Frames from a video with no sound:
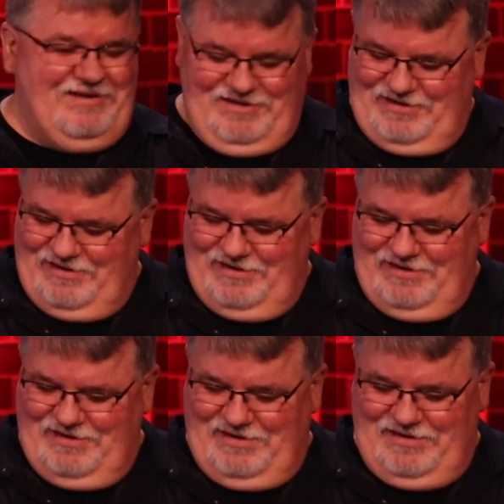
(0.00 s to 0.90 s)

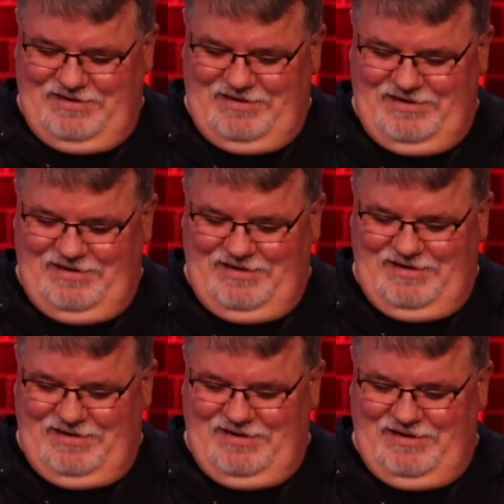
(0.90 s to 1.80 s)
(no one is talking)